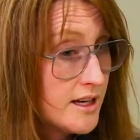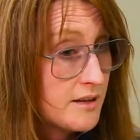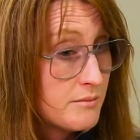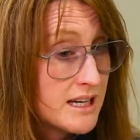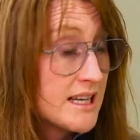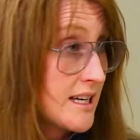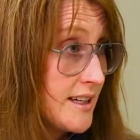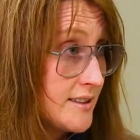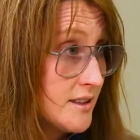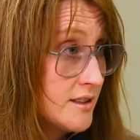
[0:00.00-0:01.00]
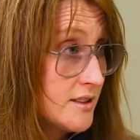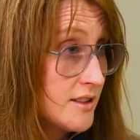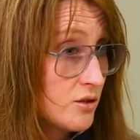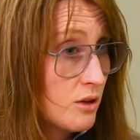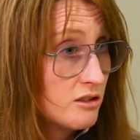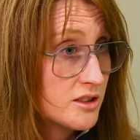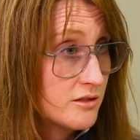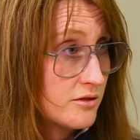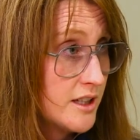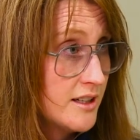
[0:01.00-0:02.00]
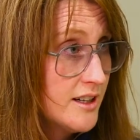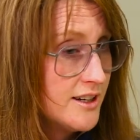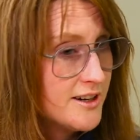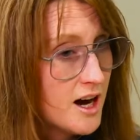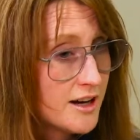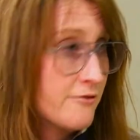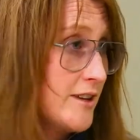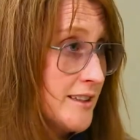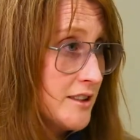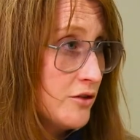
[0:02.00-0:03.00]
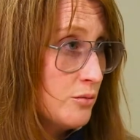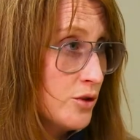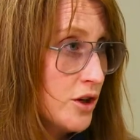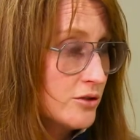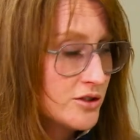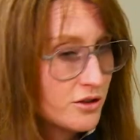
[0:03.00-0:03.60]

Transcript: in many cases is a relatively non-invasive approach.